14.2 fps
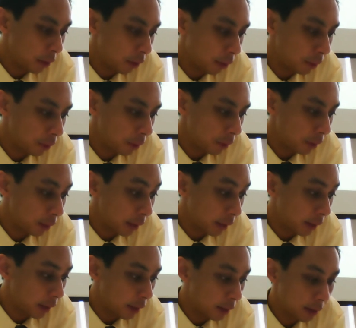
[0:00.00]
from
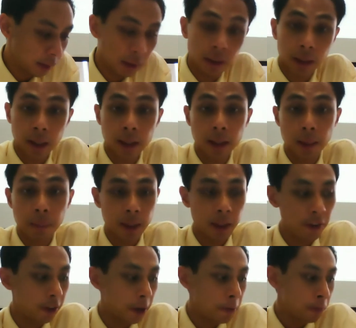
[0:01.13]
Janice again, I
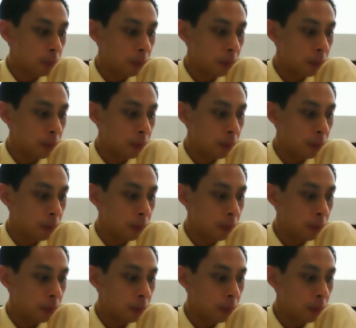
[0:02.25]
believe.